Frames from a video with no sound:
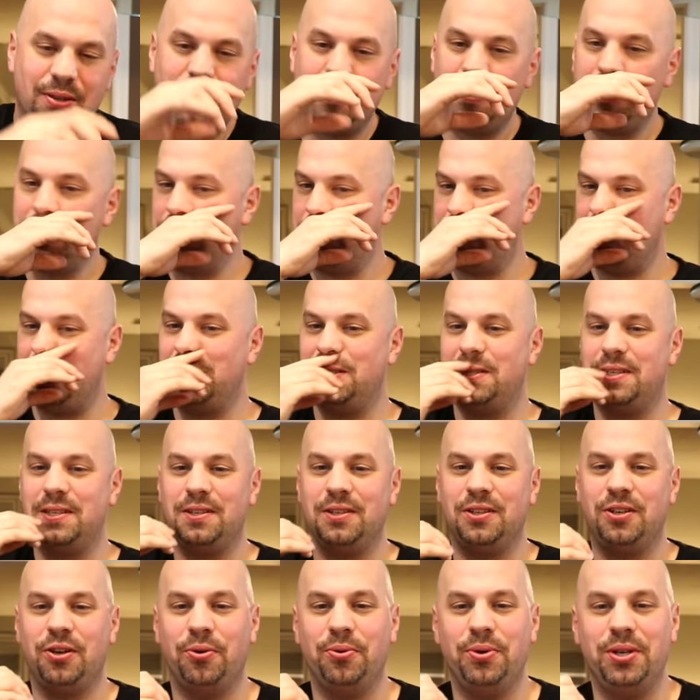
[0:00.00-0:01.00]
Jason
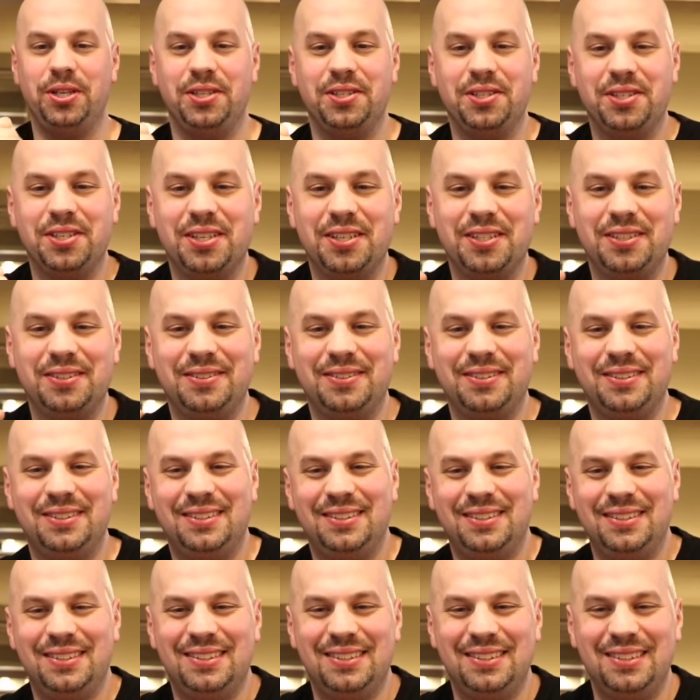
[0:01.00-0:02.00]
Cody's.
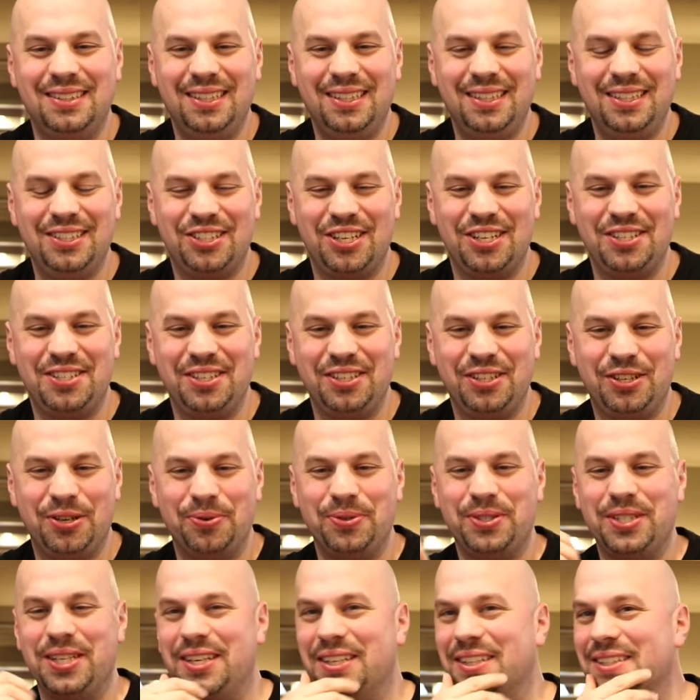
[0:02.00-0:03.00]
Jason
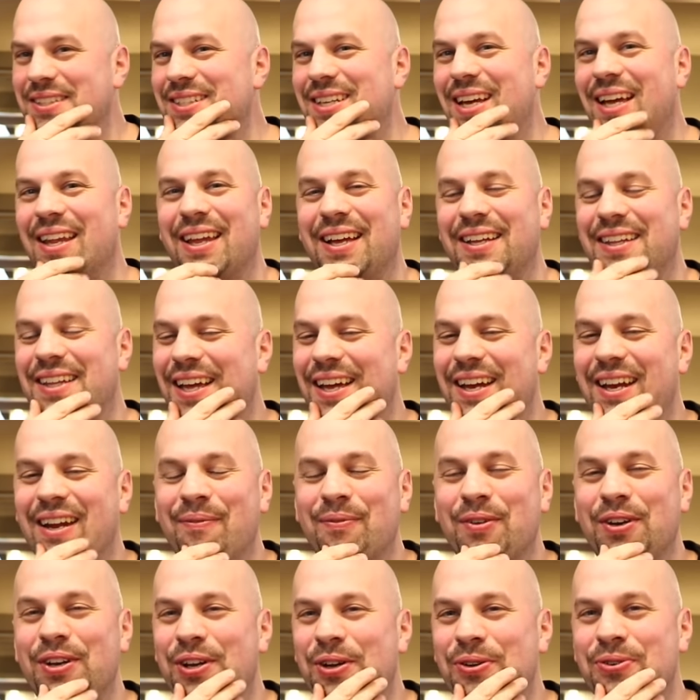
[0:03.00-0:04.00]
Coattails. I like that. I'm
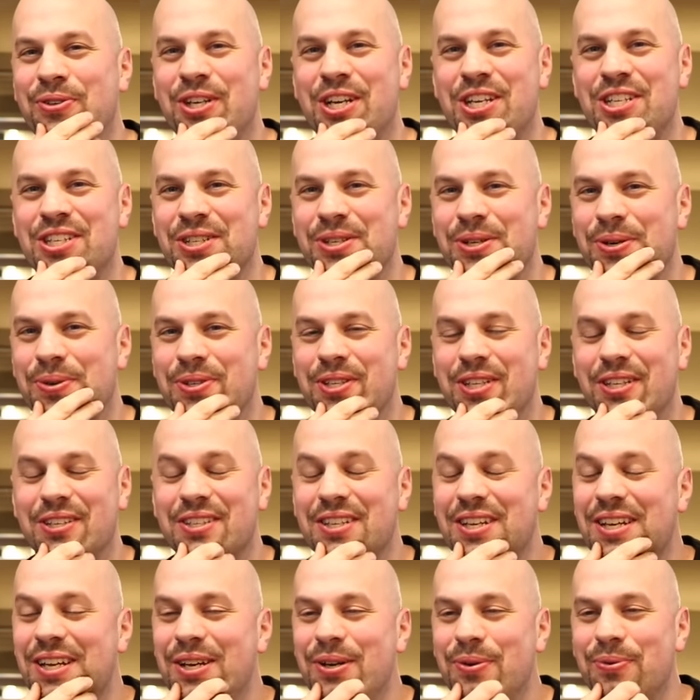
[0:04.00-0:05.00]
going to go Jason Coattails.
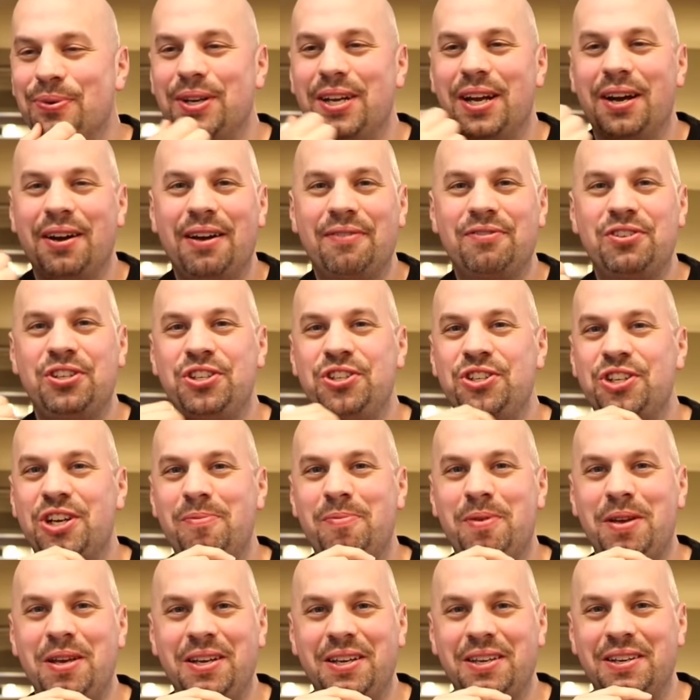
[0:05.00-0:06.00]
We now have DJ
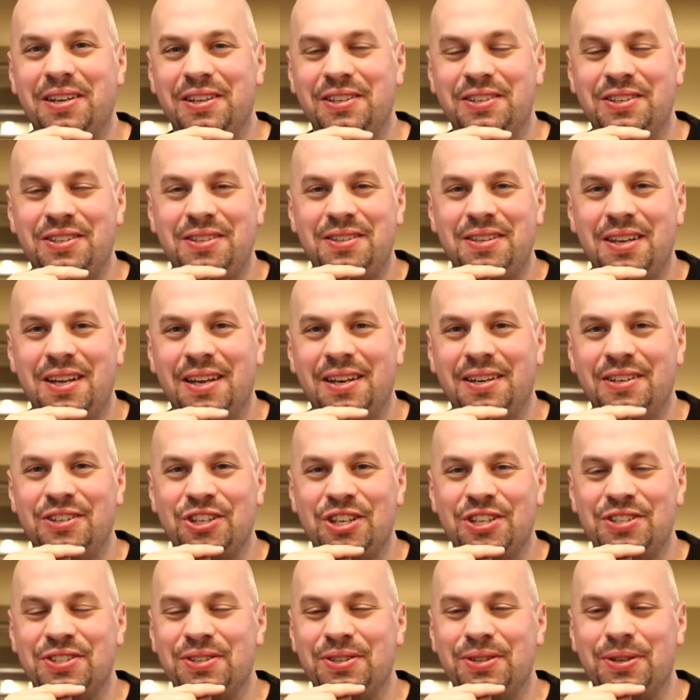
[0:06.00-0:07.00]
Bacon and
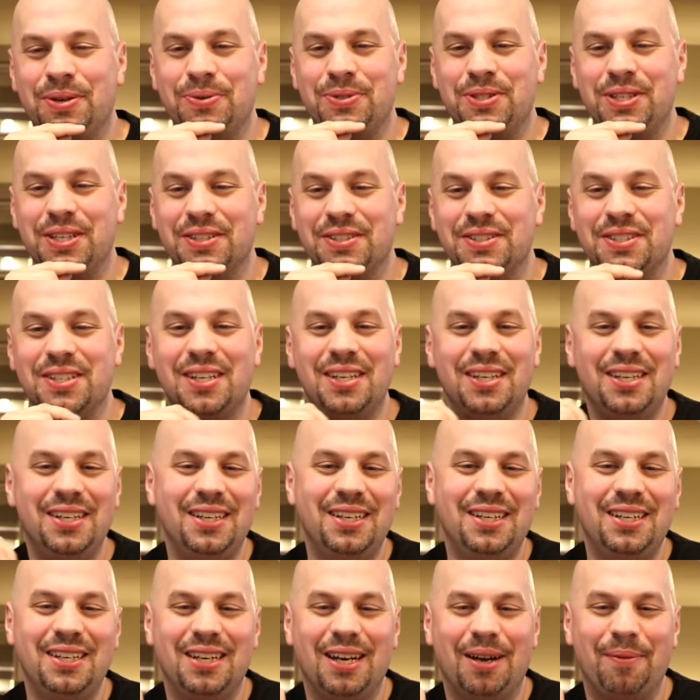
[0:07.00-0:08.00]
Jason Coattails.
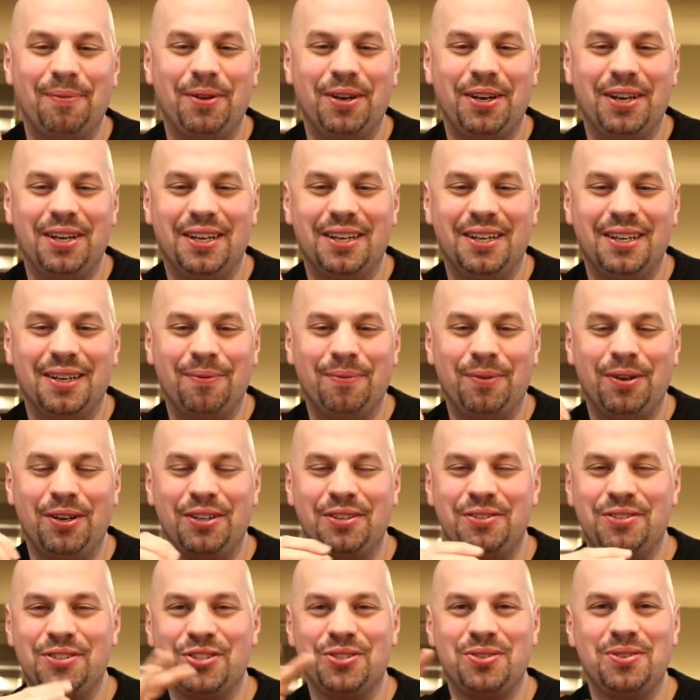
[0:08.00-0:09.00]
I'm gonna
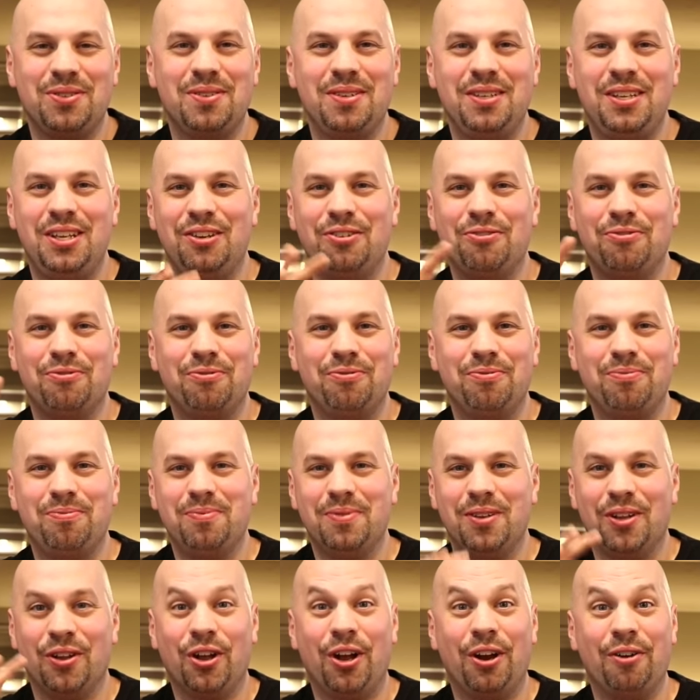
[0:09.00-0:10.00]
just give
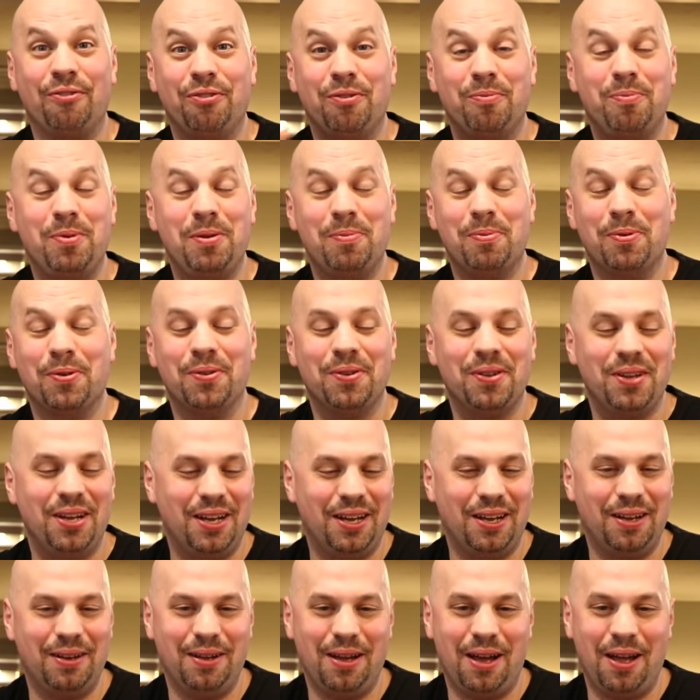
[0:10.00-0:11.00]
a lot of the people.
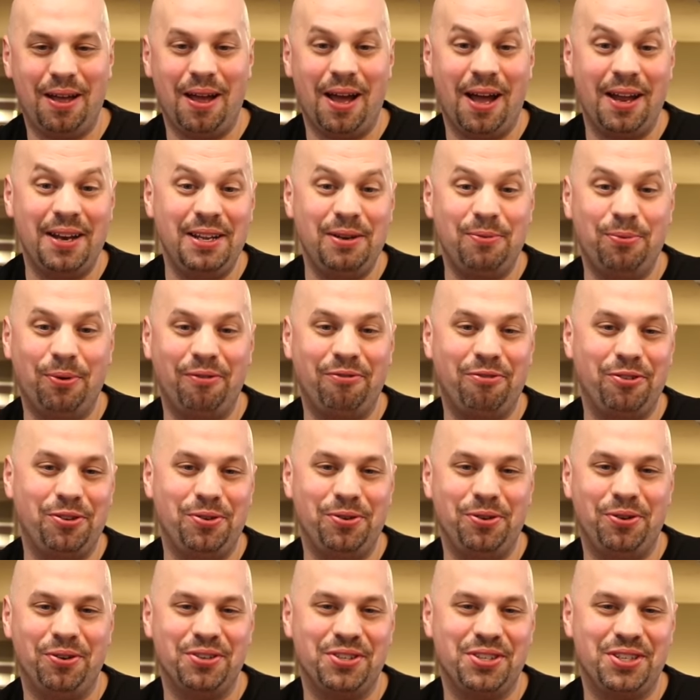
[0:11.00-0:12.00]
I need one for you,
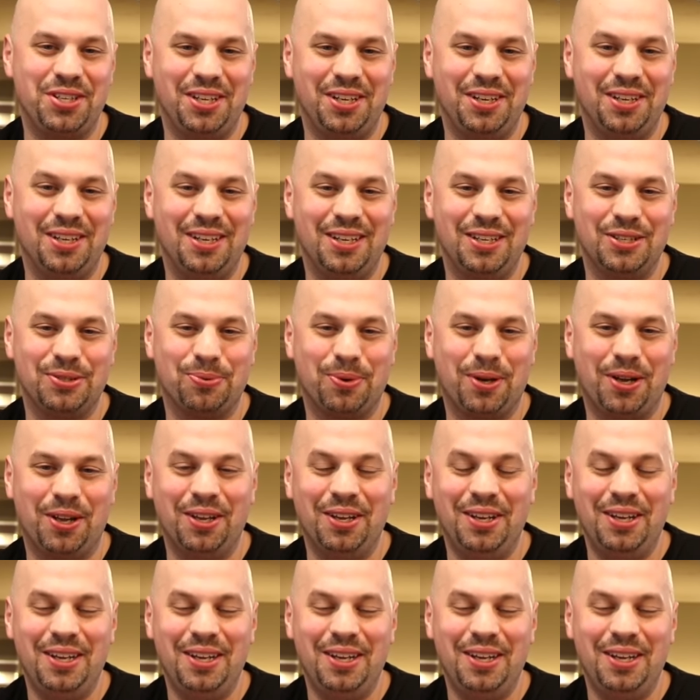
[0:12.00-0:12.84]
Christine, as well.